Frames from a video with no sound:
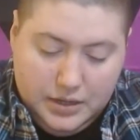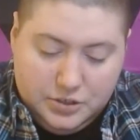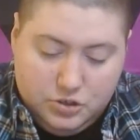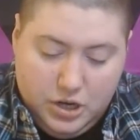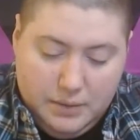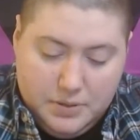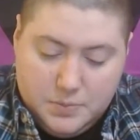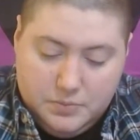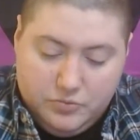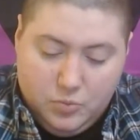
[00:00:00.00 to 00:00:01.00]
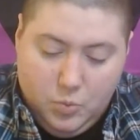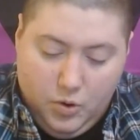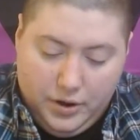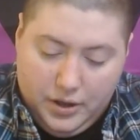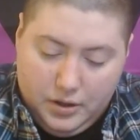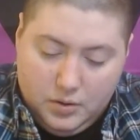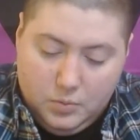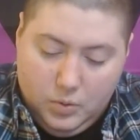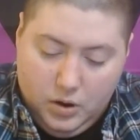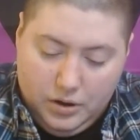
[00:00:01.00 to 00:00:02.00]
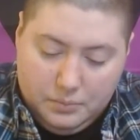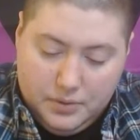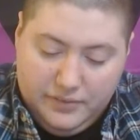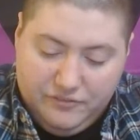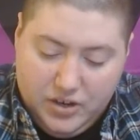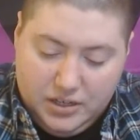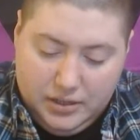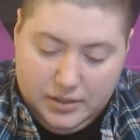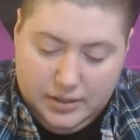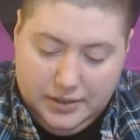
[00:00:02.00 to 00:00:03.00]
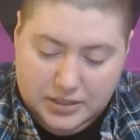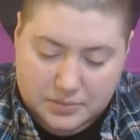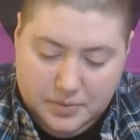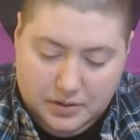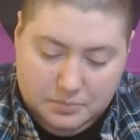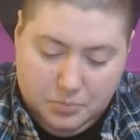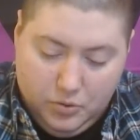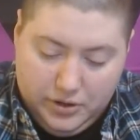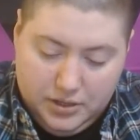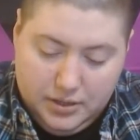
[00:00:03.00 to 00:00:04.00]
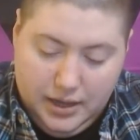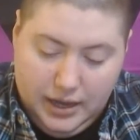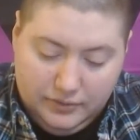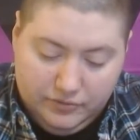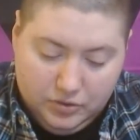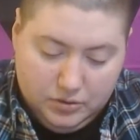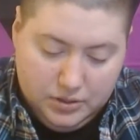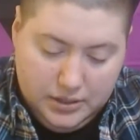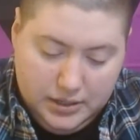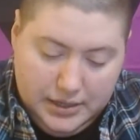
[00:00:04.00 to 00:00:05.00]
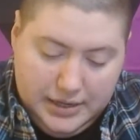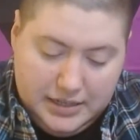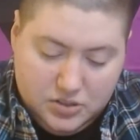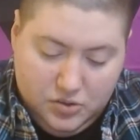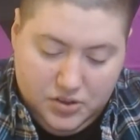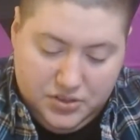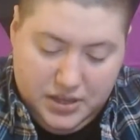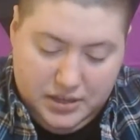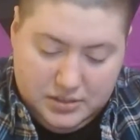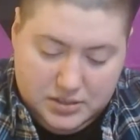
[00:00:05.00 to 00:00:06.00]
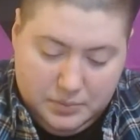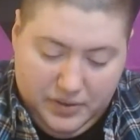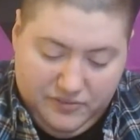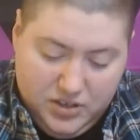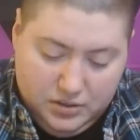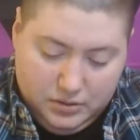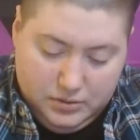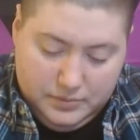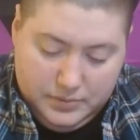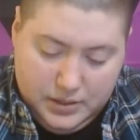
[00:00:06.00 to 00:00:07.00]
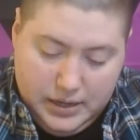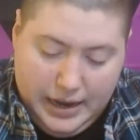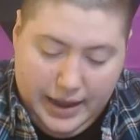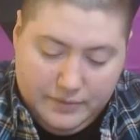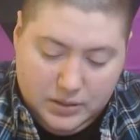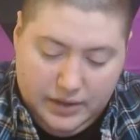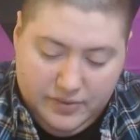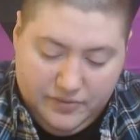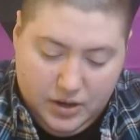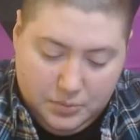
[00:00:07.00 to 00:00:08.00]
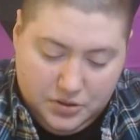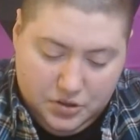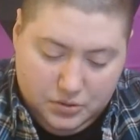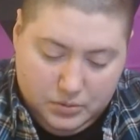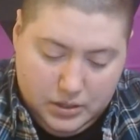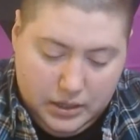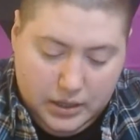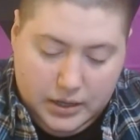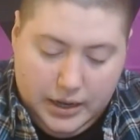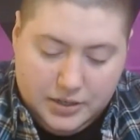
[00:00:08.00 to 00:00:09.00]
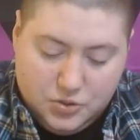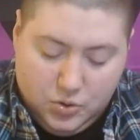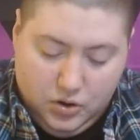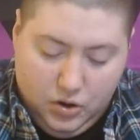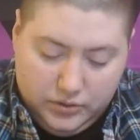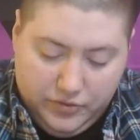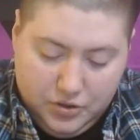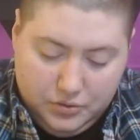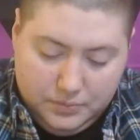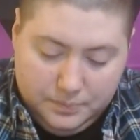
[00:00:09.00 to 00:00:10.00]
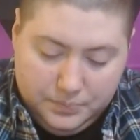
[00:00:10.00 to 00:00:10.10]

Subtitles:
Tribe has been rewarding, warm, funny, intimate, boring, hateful. It's all the things that we feel. I have a love affair with you. I adore all of you.